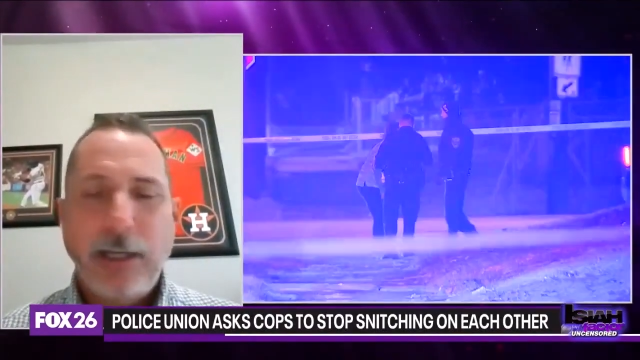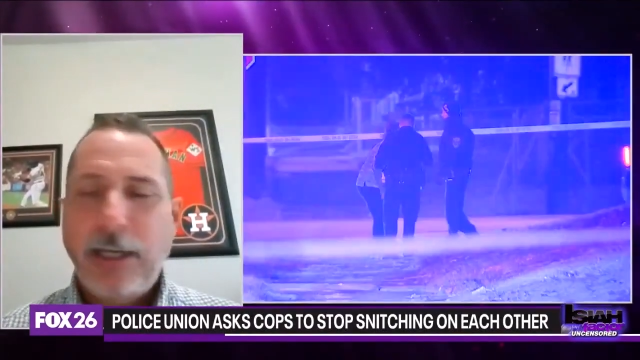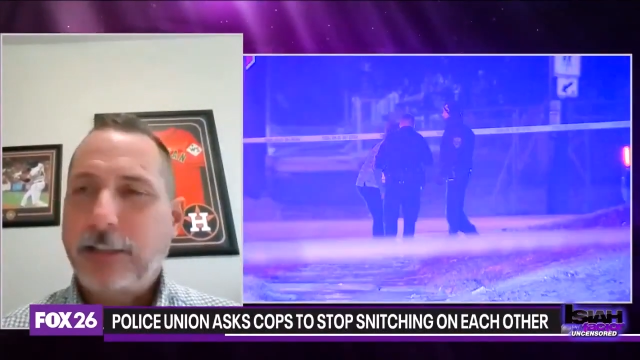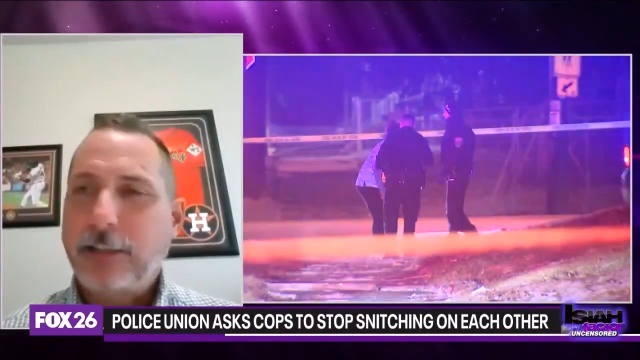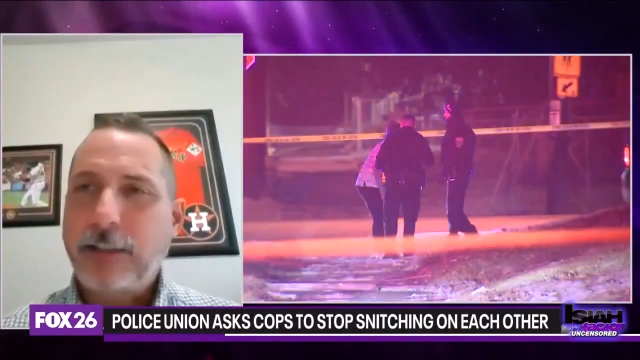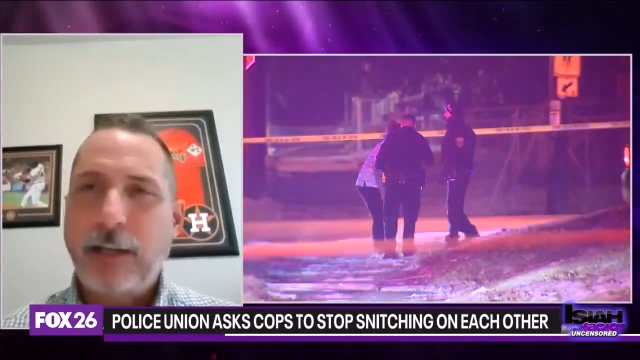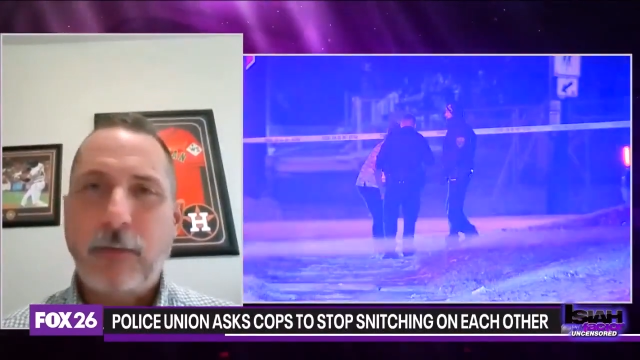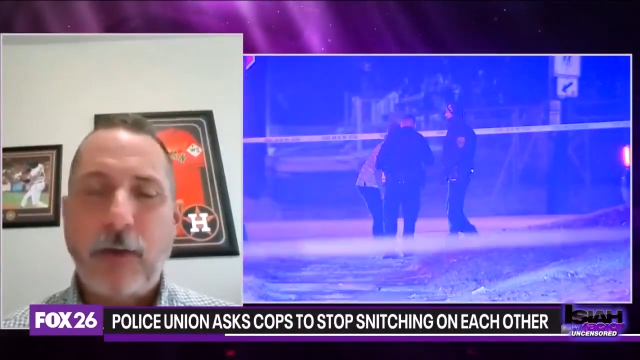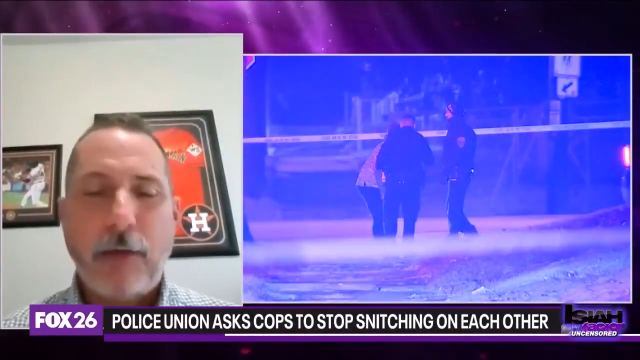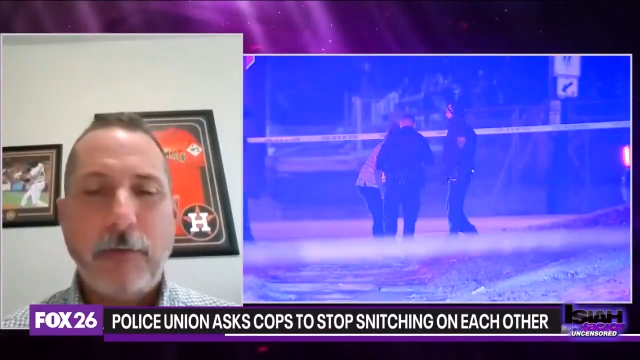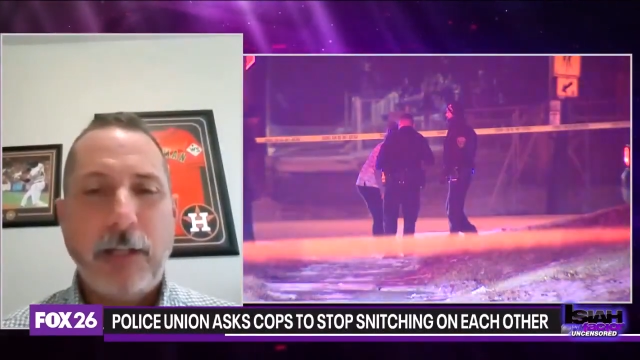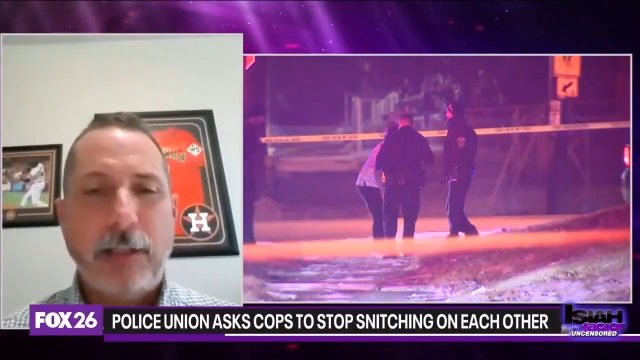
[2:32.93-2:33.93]
Instead of
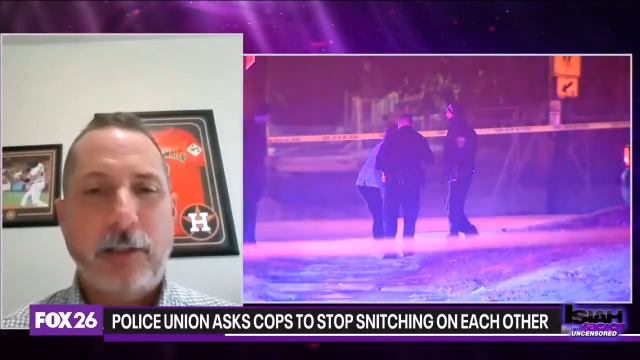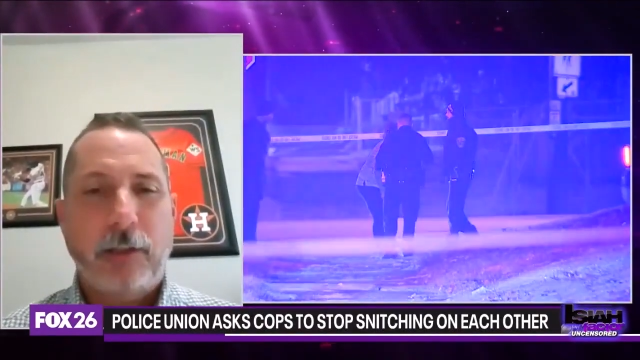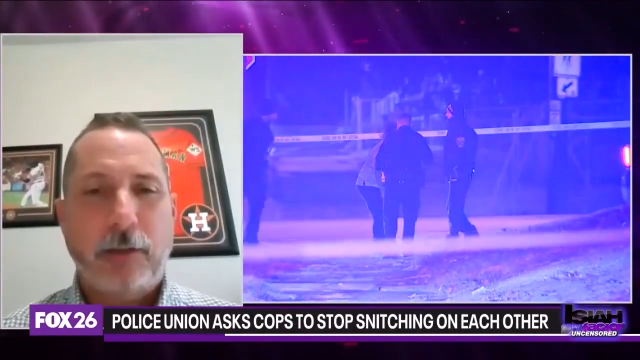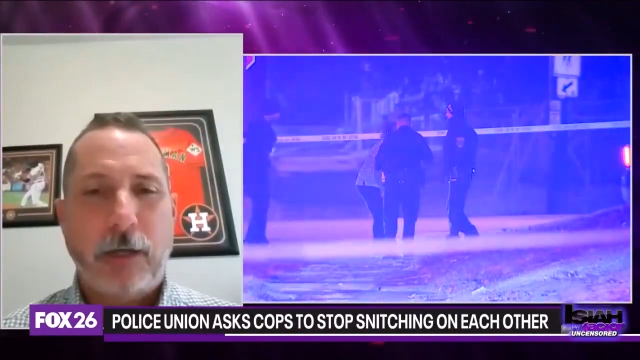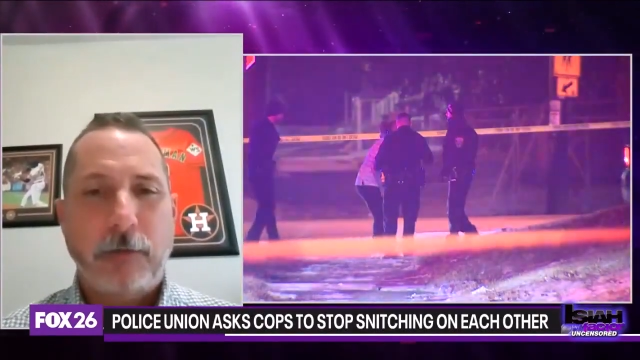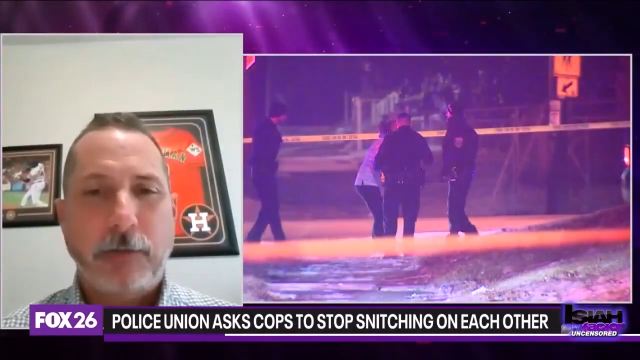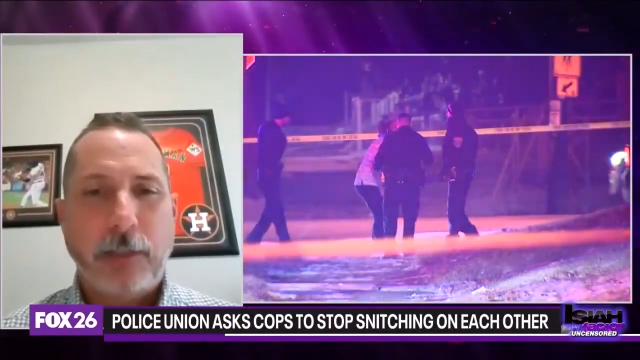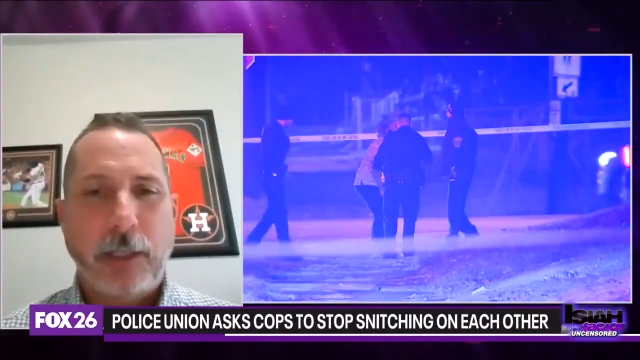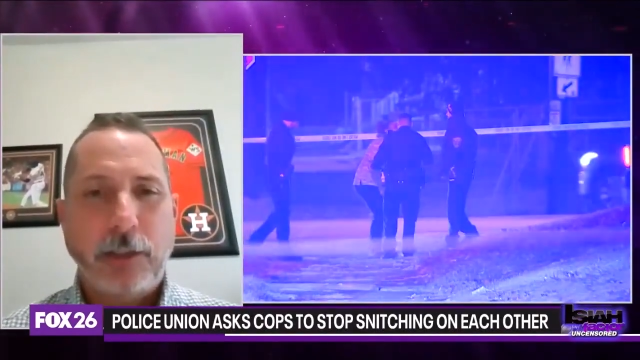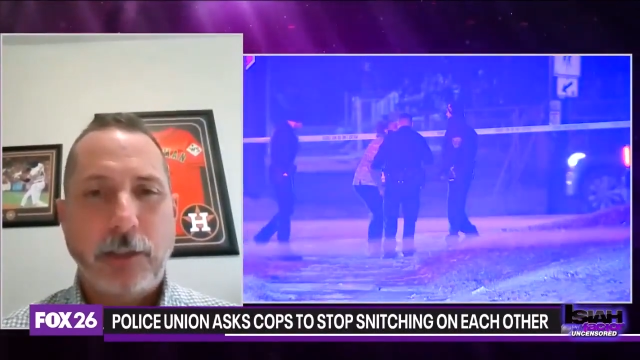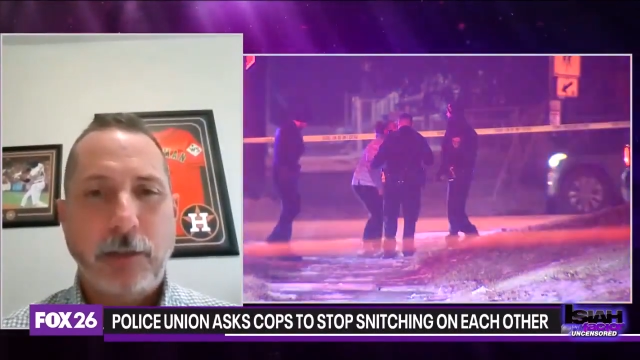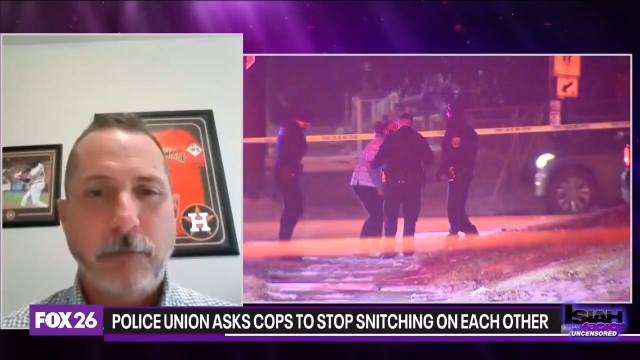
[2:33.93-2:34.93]
having that adult
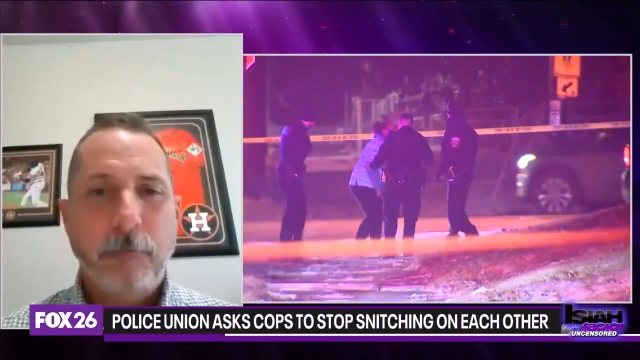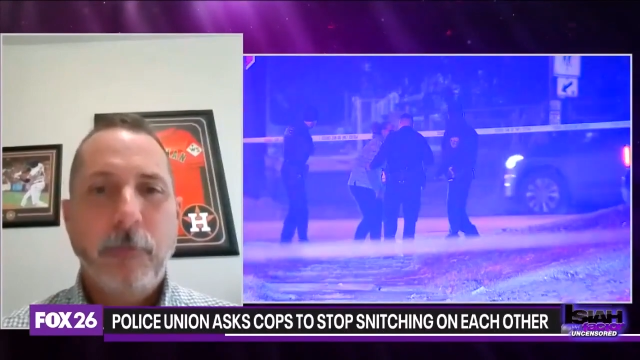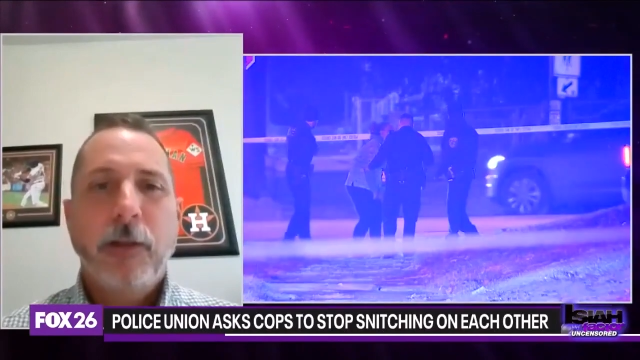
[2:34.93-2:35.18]
conversation,